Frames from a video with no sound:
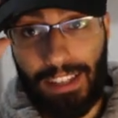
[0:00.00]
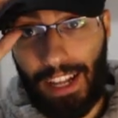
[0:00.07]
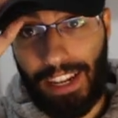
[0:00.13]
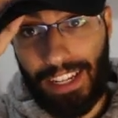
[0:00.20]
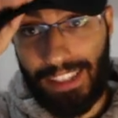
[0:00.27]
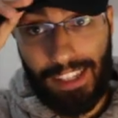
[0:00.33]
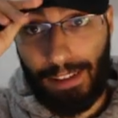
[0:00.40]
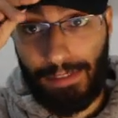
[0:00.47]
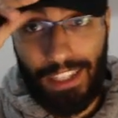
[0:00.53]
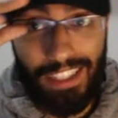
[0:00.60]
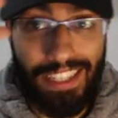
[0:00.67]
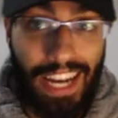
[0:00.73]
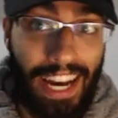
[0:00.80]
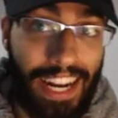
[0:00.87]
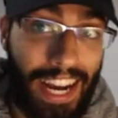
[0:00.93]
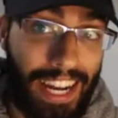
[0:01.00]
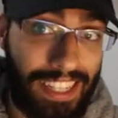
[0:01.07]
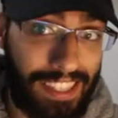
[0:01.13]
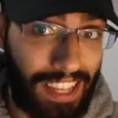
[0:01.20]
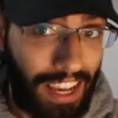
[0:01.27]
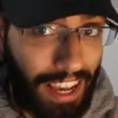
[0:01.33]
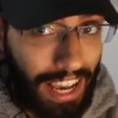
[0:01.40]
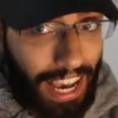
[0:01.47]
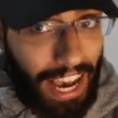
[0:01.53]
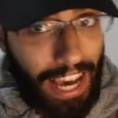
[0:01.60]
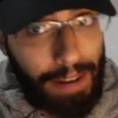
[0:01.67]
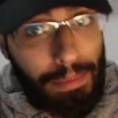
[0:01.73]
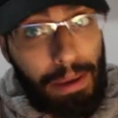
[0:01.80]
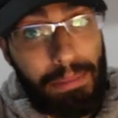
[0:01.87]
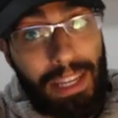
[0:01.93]
all that stuff, just dad hats
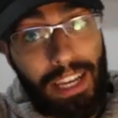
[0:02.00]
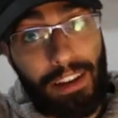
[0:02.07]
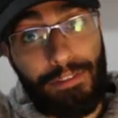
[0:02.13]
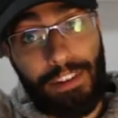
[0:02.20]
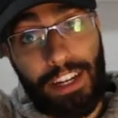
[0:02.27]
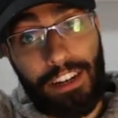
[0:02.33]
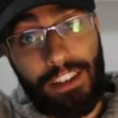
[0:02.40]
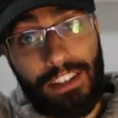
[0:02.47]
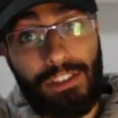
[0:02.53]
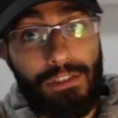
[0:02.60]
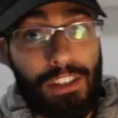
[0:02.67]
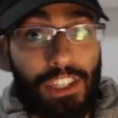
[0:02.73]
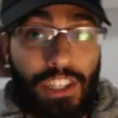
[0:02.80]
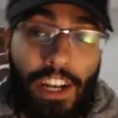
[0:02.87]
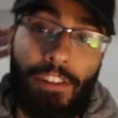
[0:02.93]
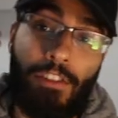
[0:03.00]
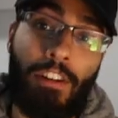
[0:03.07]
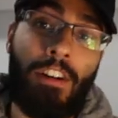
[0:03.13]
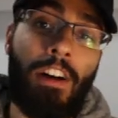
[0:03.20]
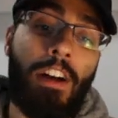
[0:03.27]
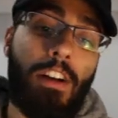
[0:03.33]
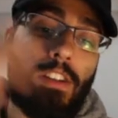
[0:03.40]
and maybe like a fit or two in general.